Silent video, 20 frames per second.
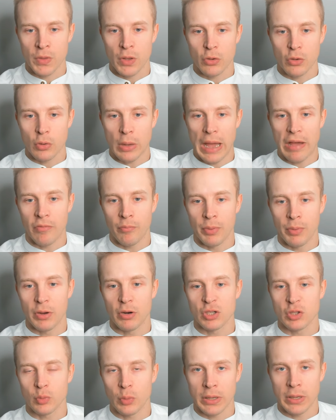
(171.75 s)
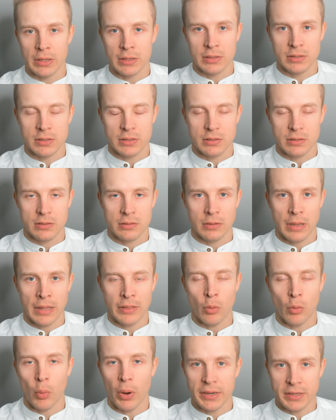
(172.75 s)
You have bigger swings at
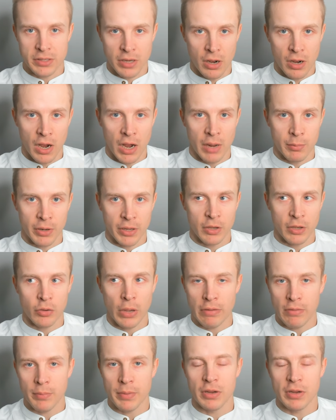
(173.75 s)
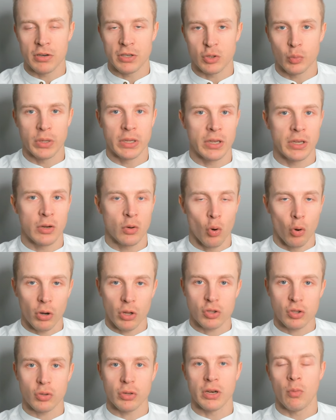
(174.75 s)
the right time, you have a bigger swing in
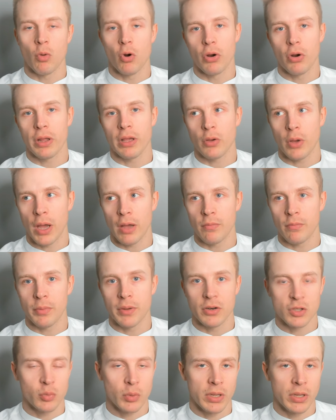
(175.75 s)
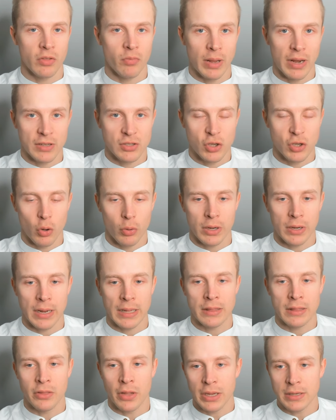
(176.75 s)
cortisol in the morning, you have bigger swing of melatonin
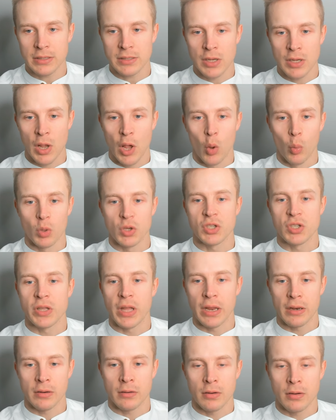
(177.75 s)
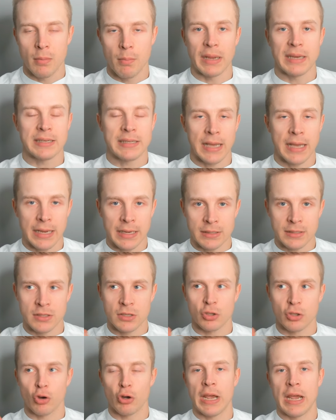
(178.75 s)
at night, which then maintains the
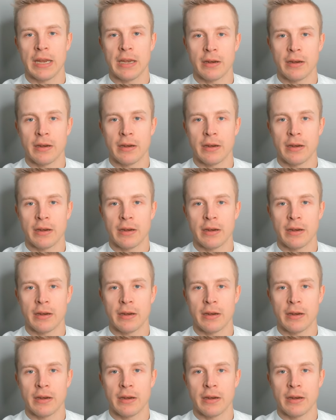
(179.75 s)
circadian